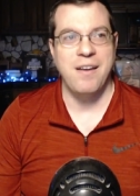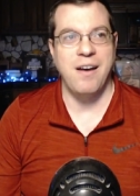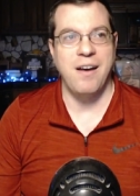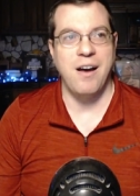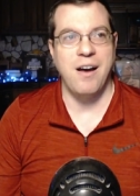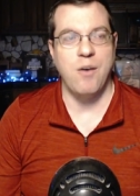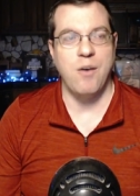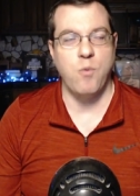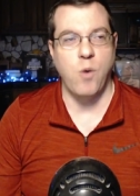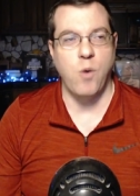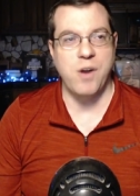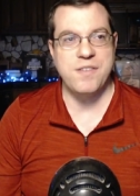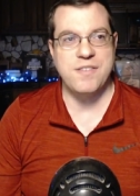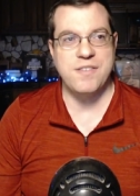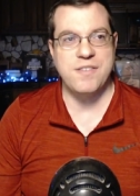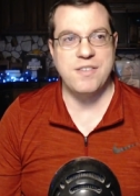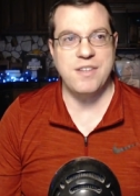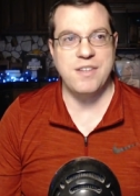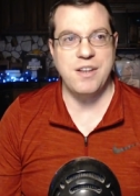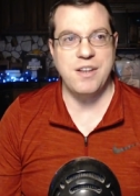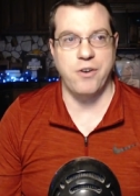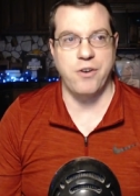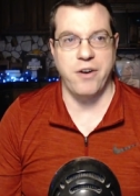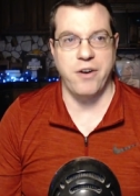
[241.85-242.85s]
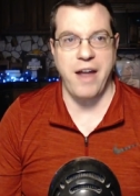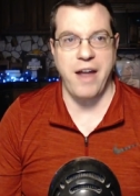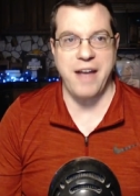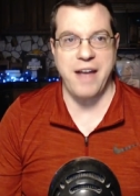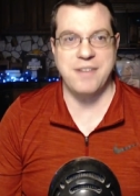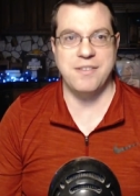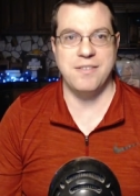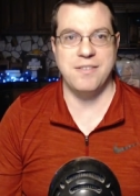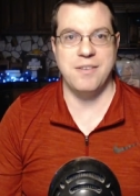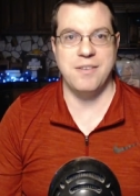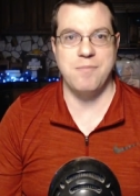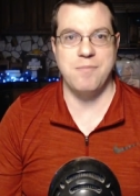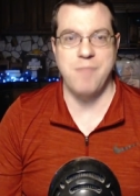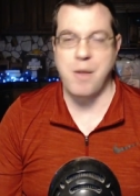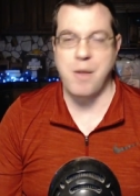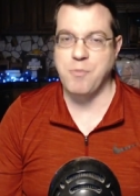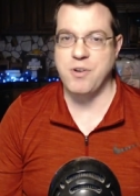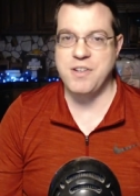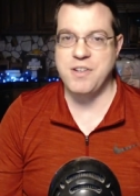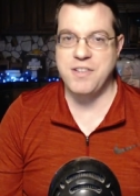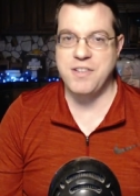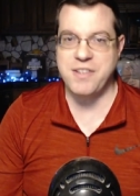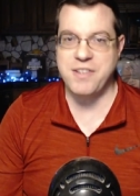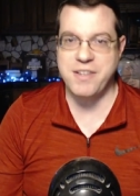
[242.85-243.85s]
One scene, her excellent
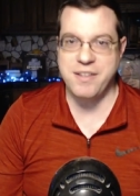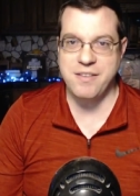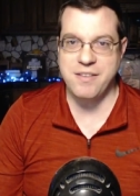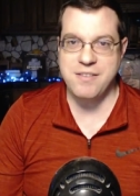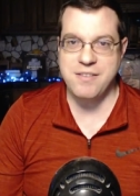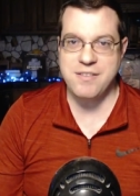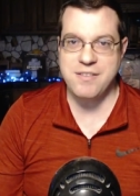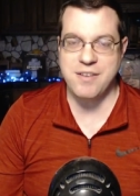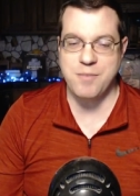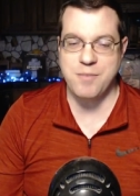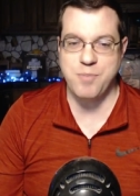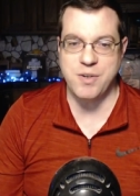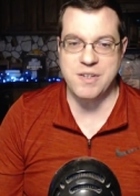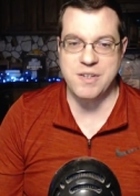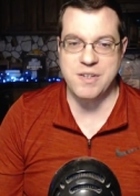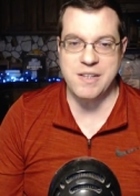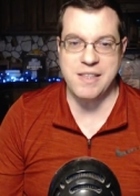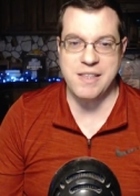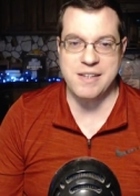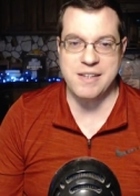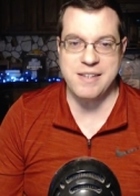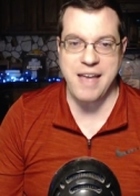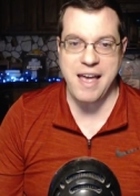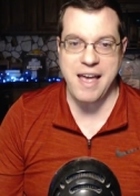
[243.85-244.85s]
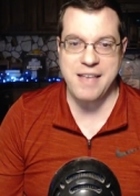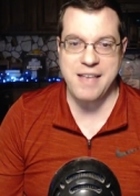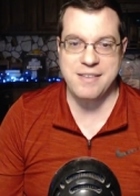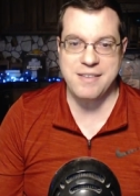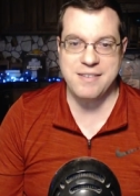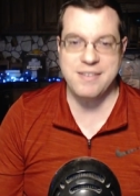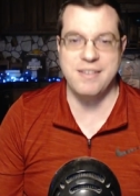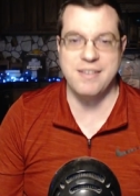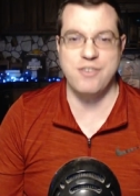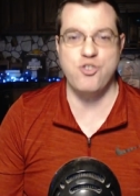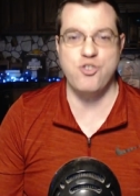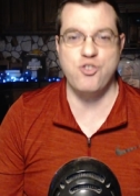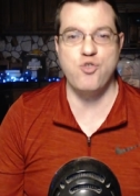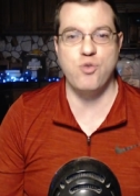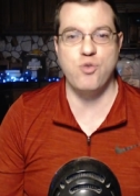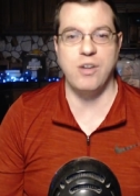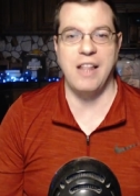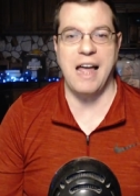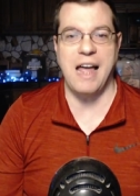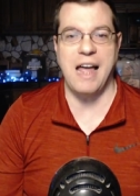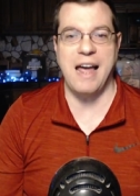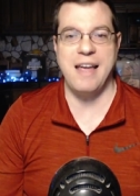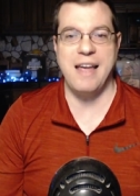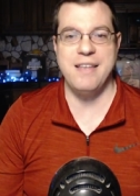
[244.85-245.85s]
memory skills are put to the test and
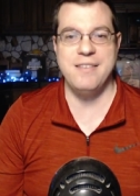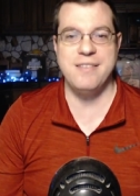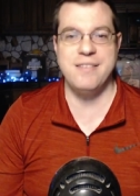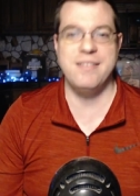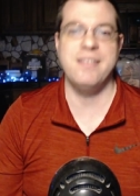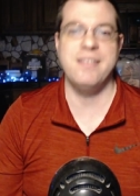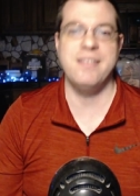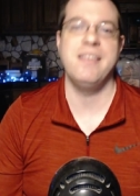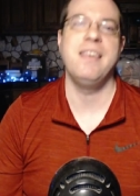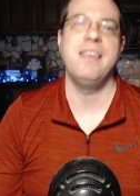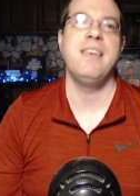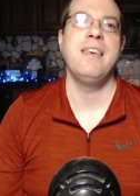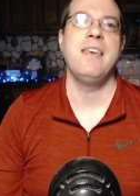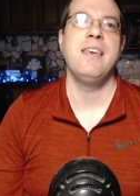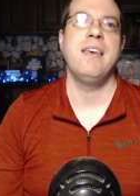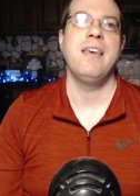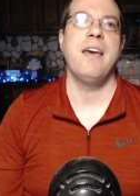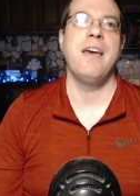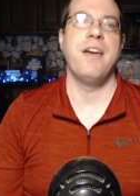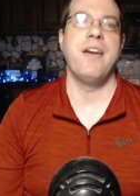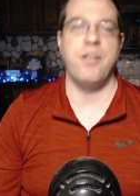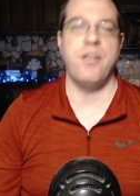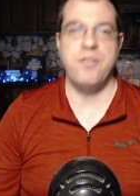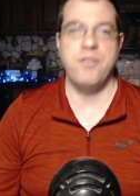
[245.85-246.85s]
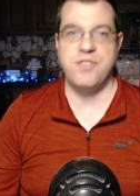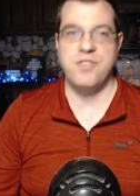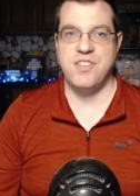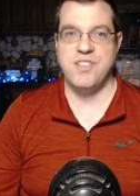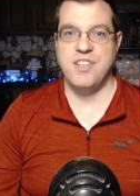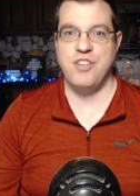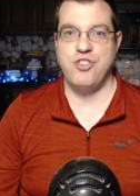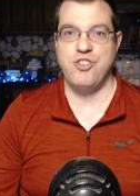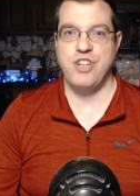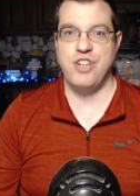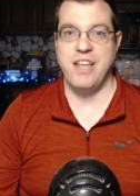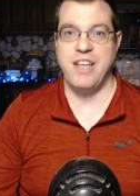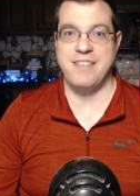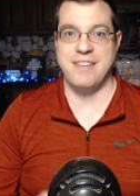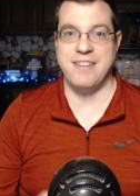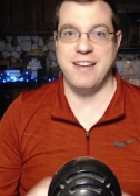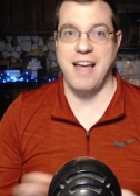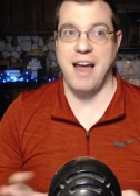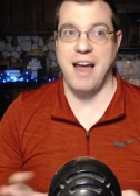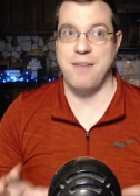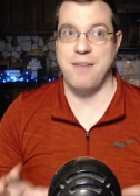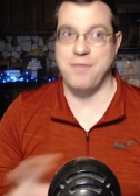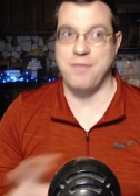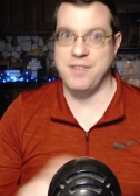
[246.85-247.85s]
utilized. Another scene, she has a
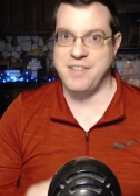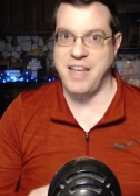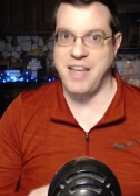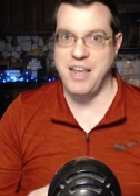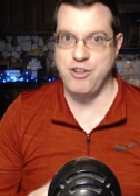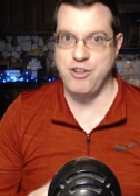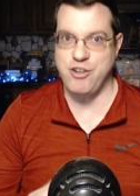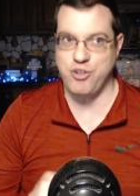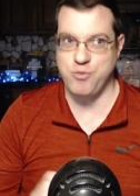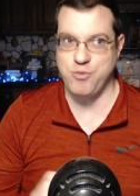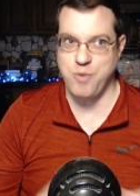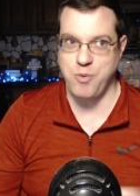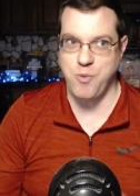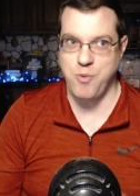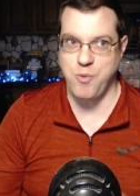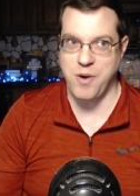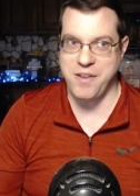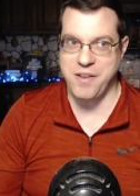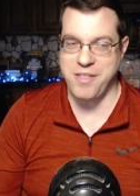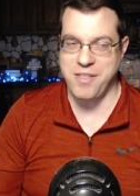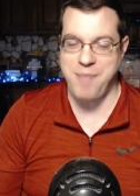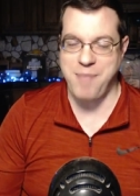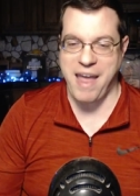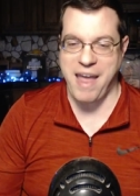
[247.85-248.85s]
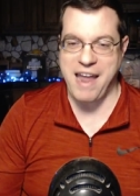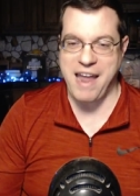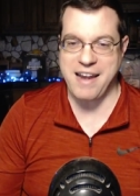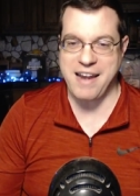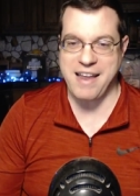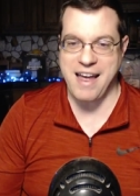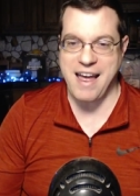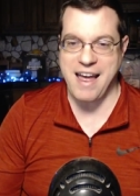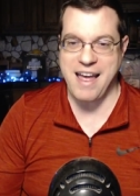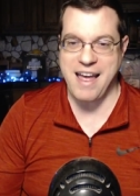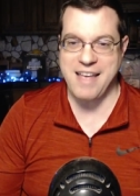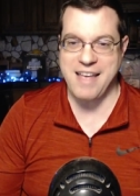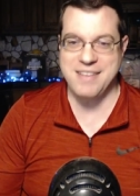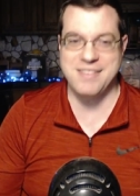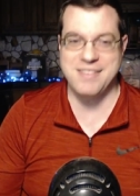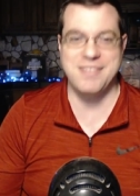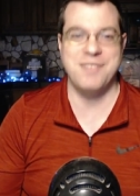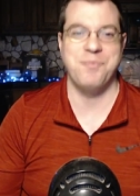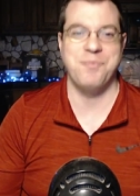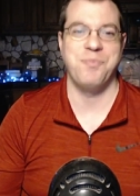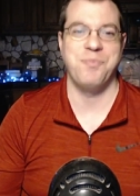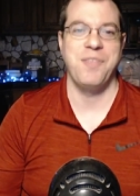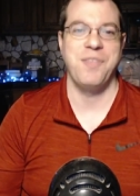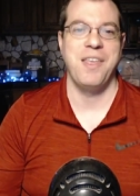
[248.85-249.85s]
confrontation with one of the bad
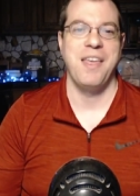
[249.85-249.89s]
guys.